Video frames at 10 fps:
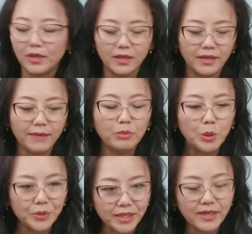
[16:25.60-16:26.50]

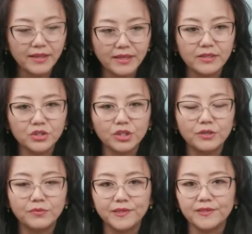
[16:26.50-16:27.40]
employee, I think she
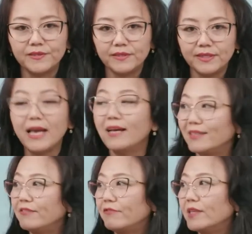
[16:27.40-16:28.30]
was,
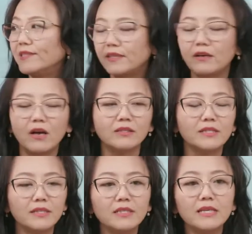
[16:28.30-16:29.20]
the forensic
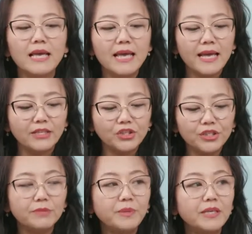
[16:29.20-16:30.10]
accountant, and
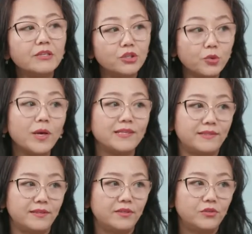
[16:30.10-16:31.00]
she appeared
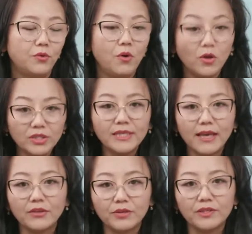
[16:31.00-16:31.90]
twice. So
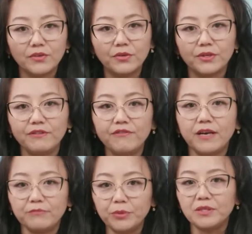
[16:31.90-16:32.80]
altogether, it's a
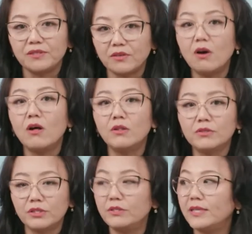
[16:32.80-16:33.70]
35 witness
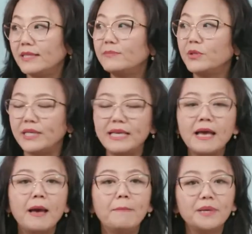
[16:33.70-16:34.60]
called to testimony,
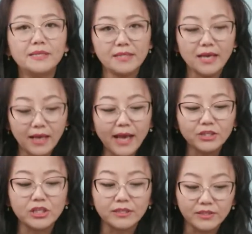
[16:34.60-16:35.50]
but
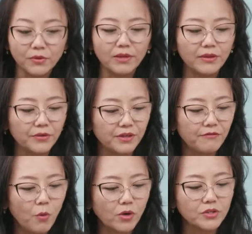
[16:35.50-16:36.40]
actually it's only
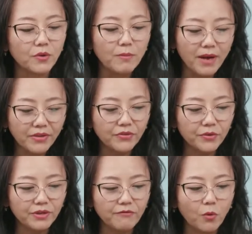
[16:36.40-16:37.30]
34. So among the
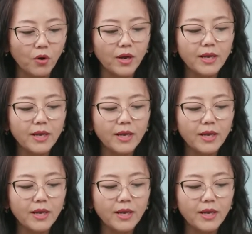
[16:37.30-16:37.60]
34,